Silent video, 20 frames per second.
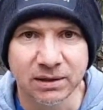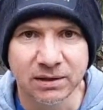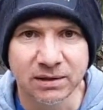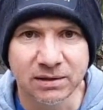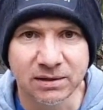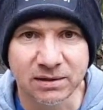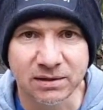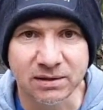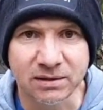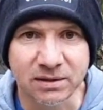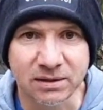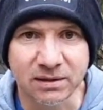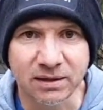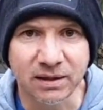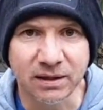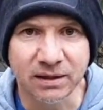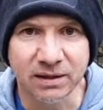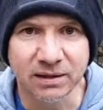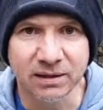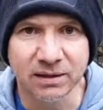So
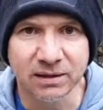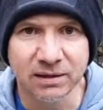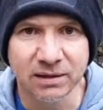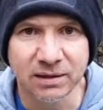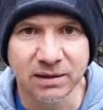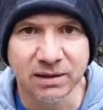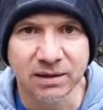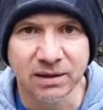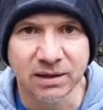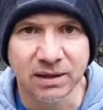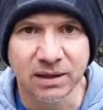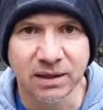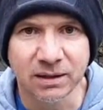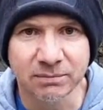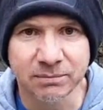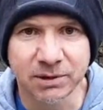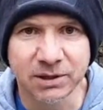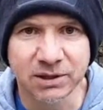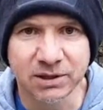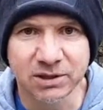today
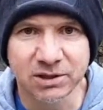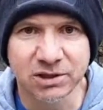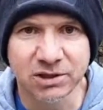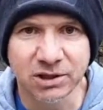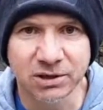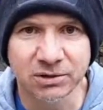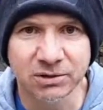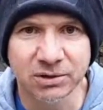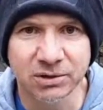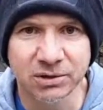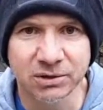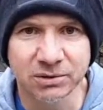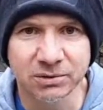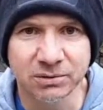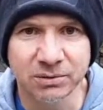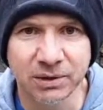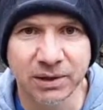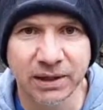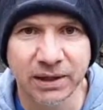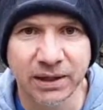I'm going to show you
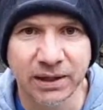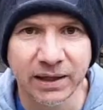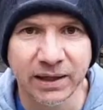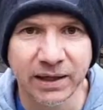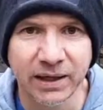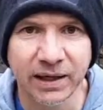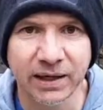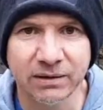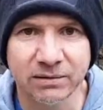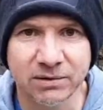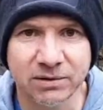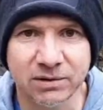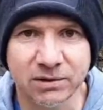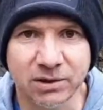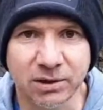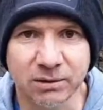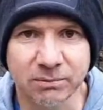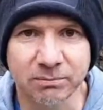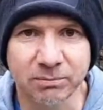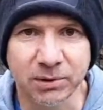how to
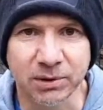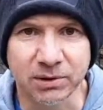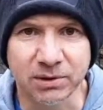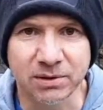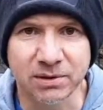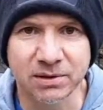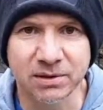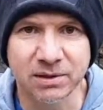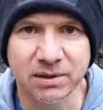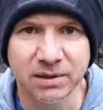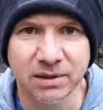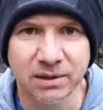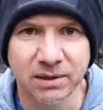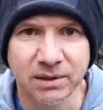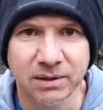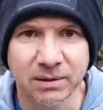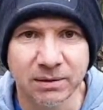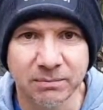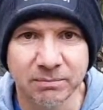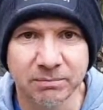compost
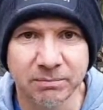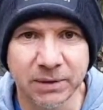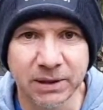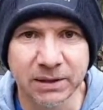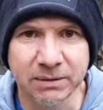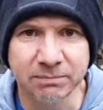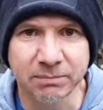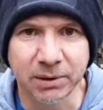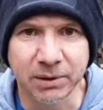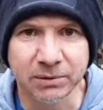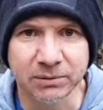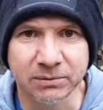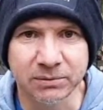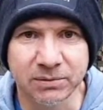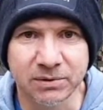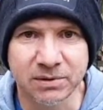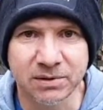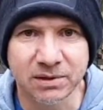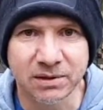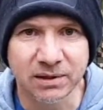meat
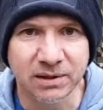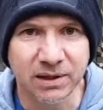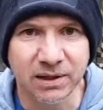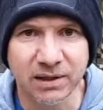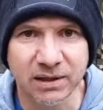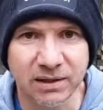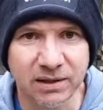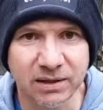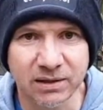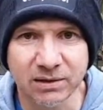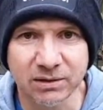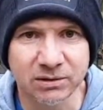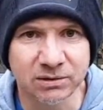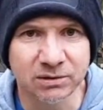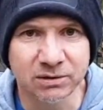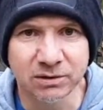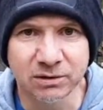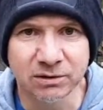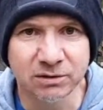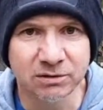bones
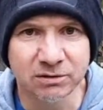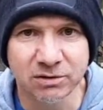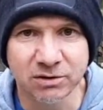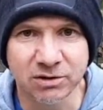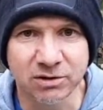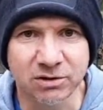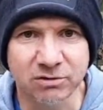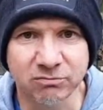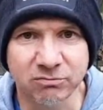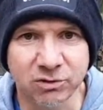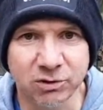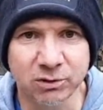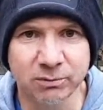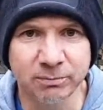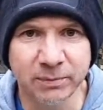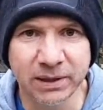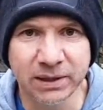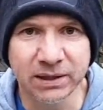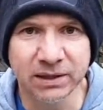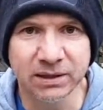or just raw
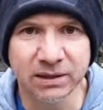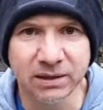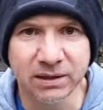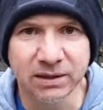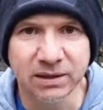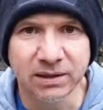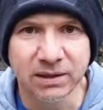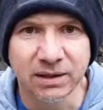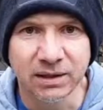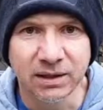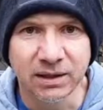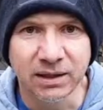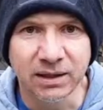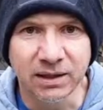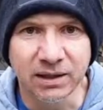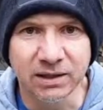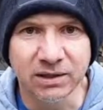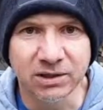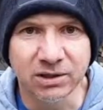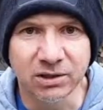meat
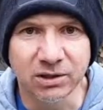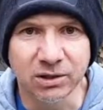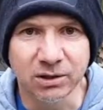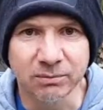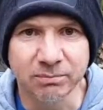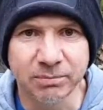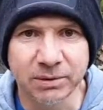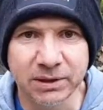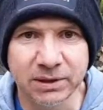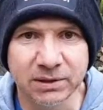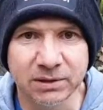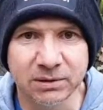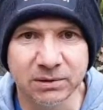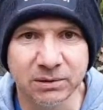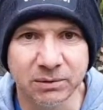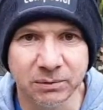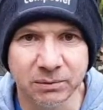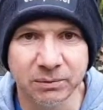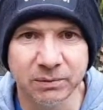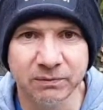in your hot bin
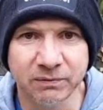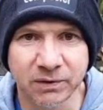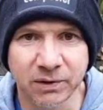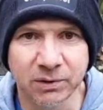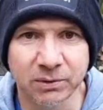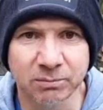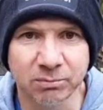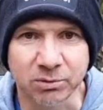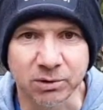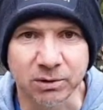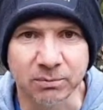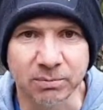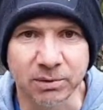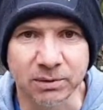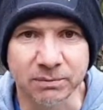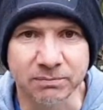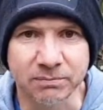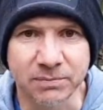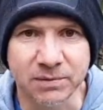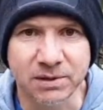with no
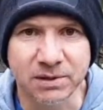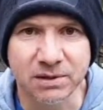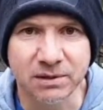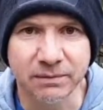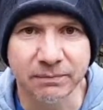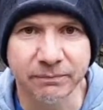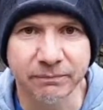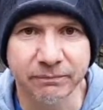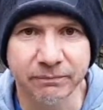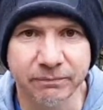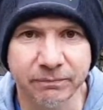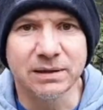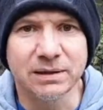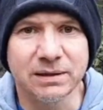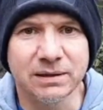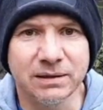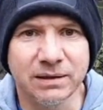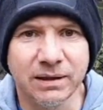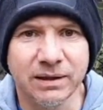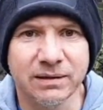problems.
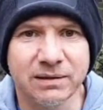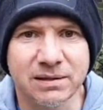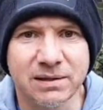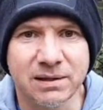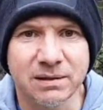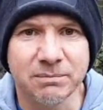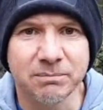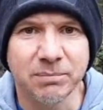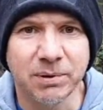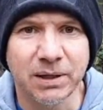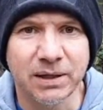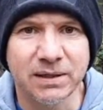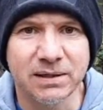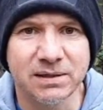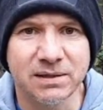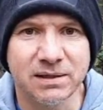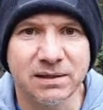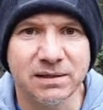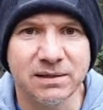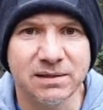Now in some
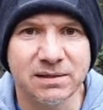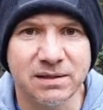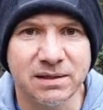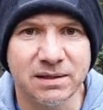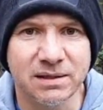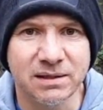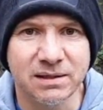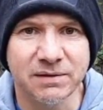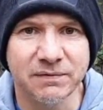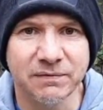places it's